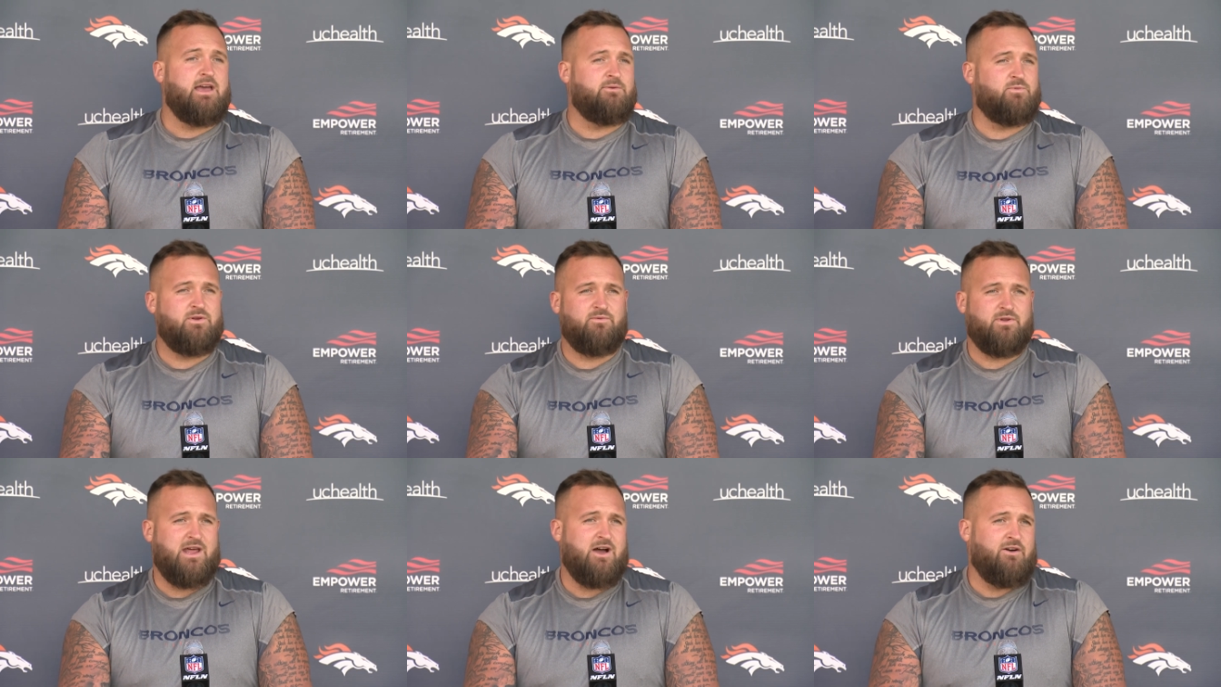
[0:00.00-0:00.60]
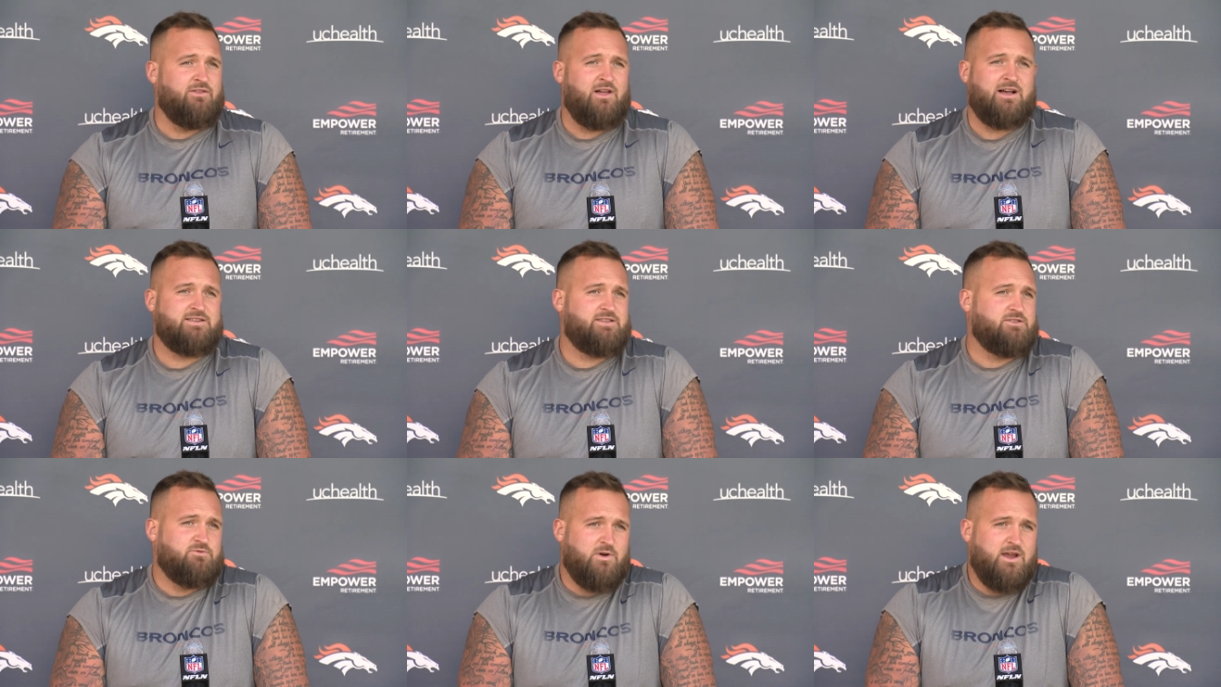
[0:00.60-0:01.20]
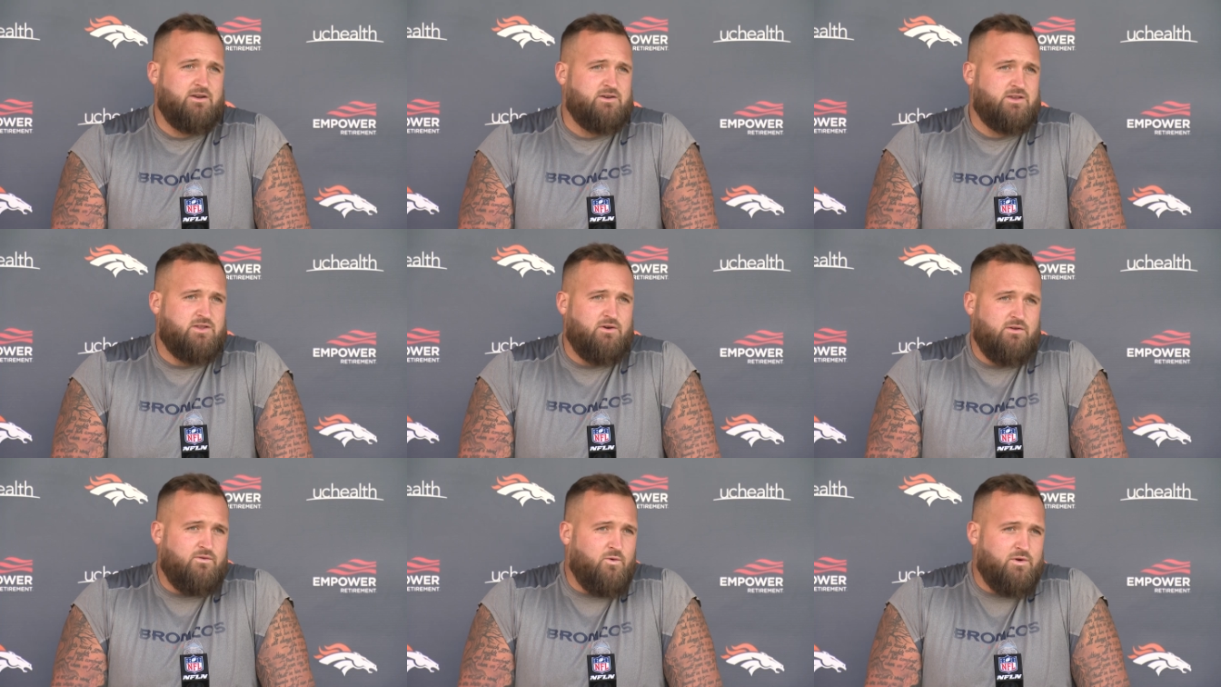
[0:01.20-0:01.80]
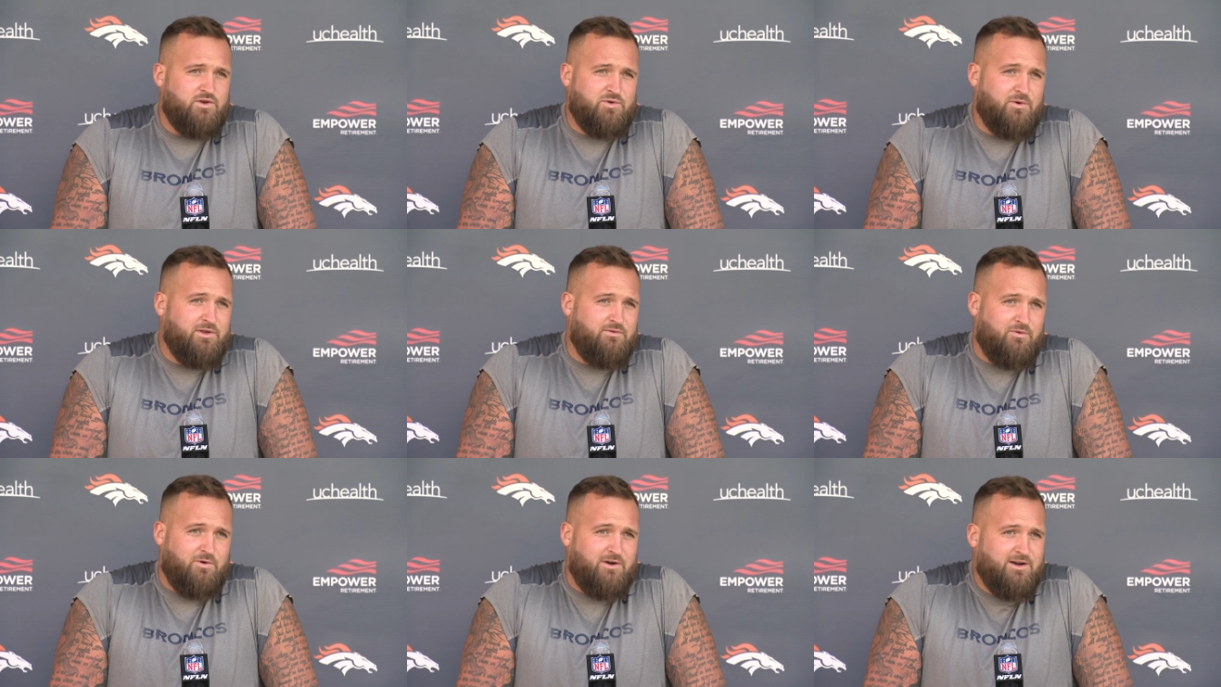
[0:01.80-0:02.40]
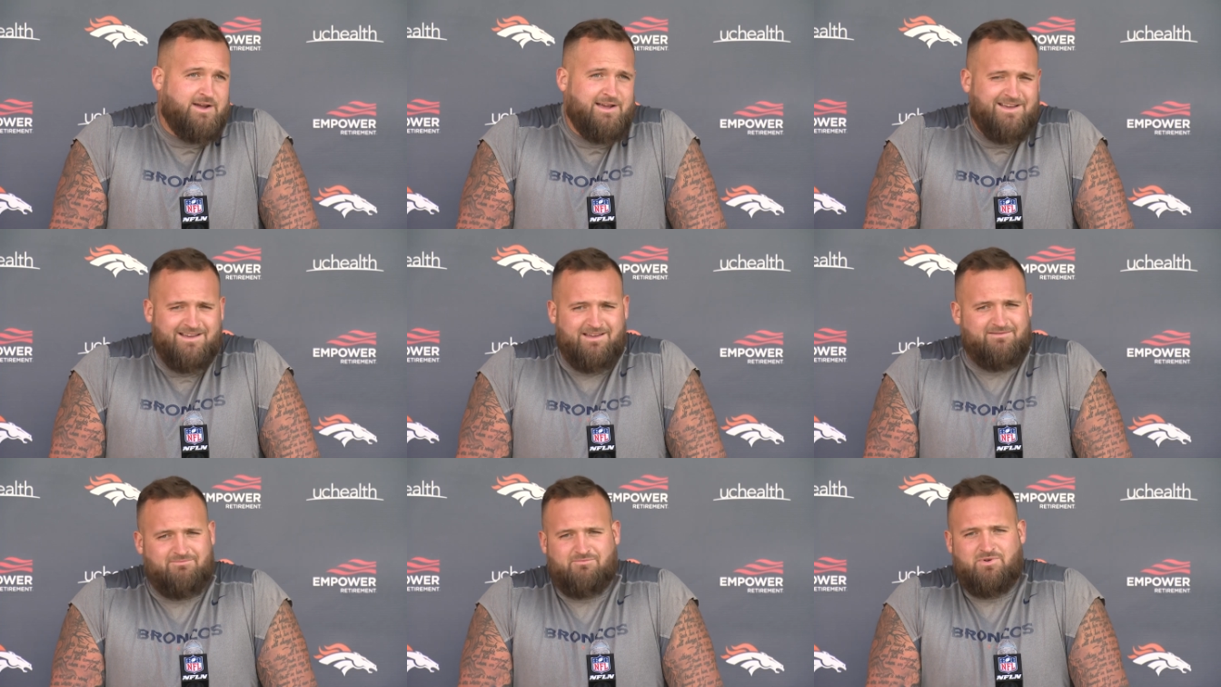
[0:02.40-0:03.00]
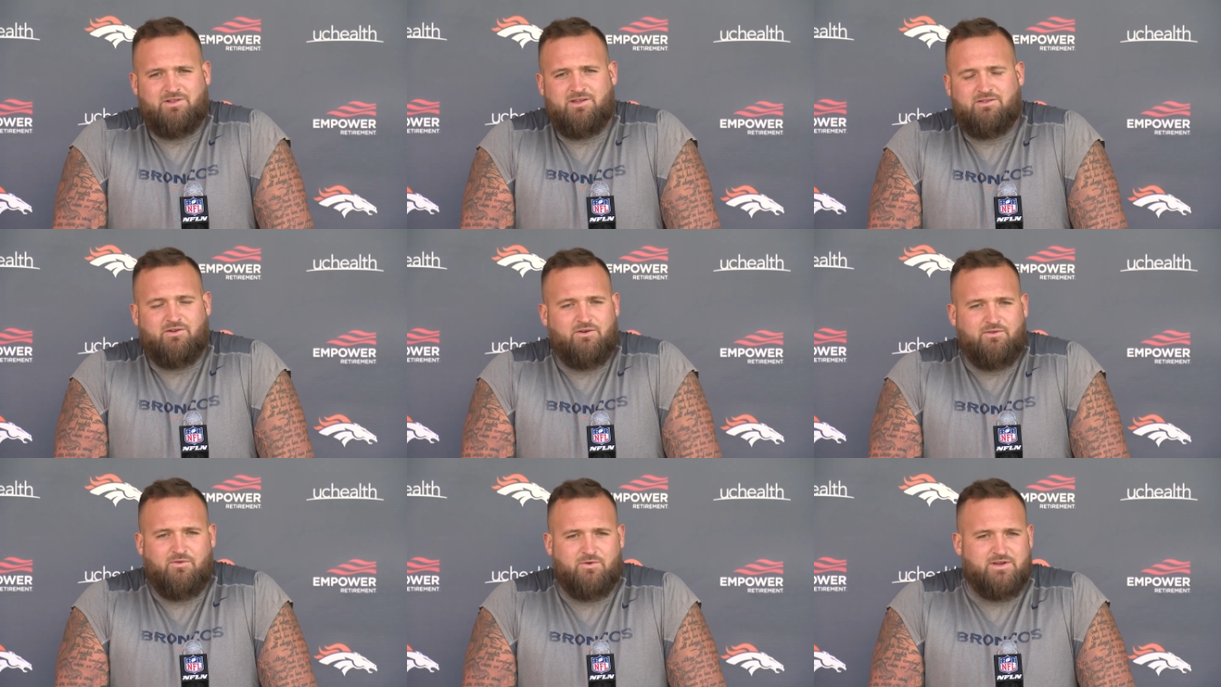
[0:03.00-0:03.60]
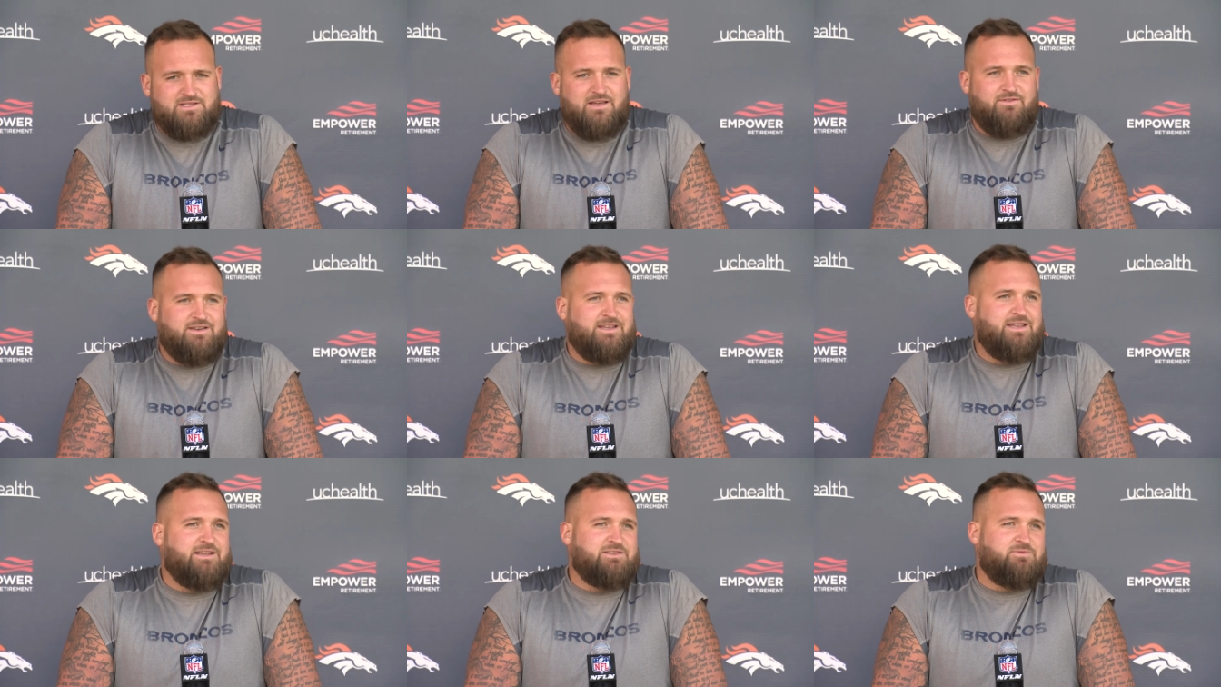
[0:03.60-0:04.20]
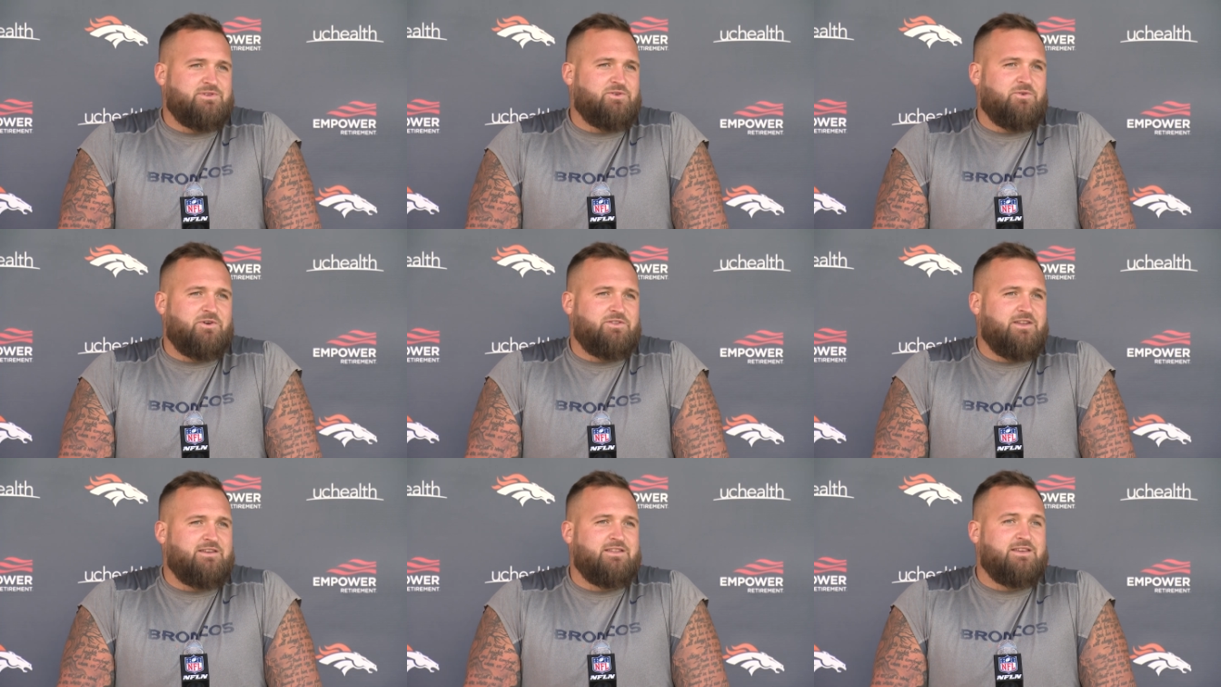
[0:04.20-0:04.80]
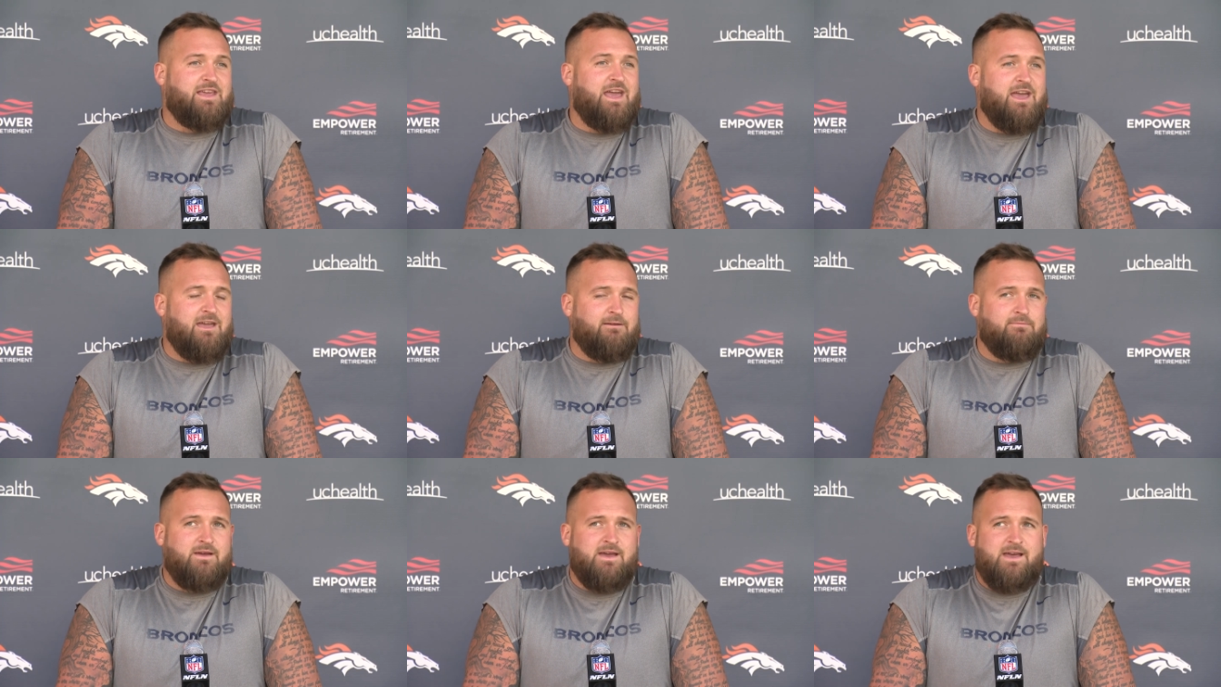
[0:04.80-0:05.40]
and we went out and lost to the Raiders, 34 to 24, and really 34 to 17 because we scored at the end of the game.